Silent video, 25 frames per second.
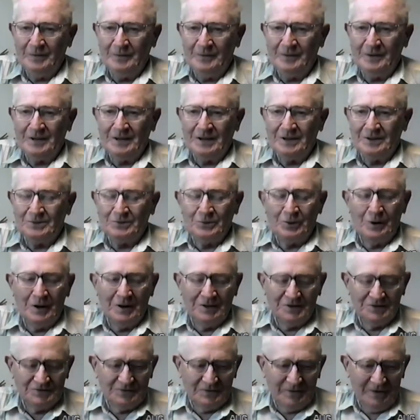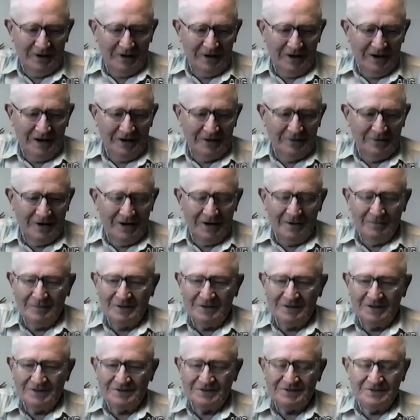we got to Rossville, I grabbed
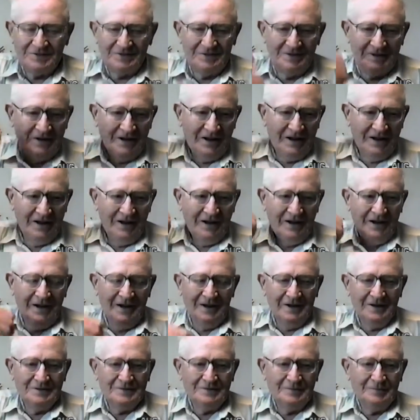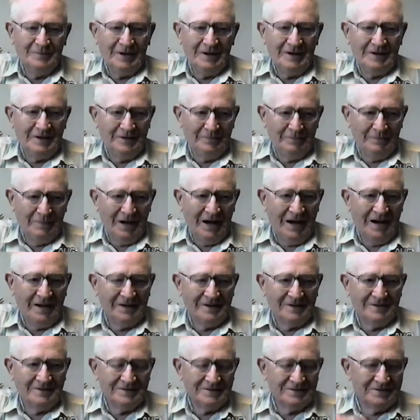my big
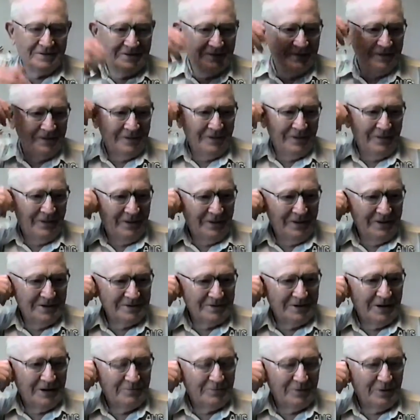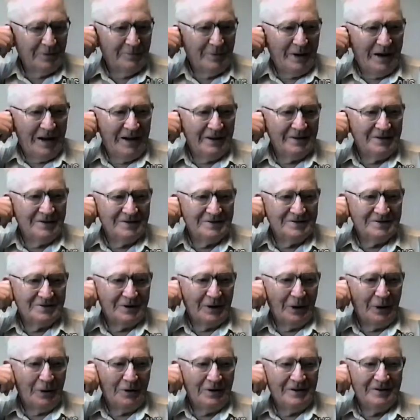bag, duffel bag, they
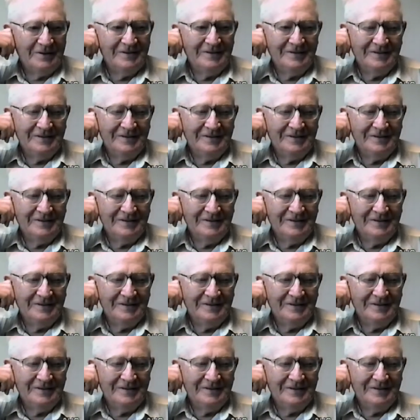called it,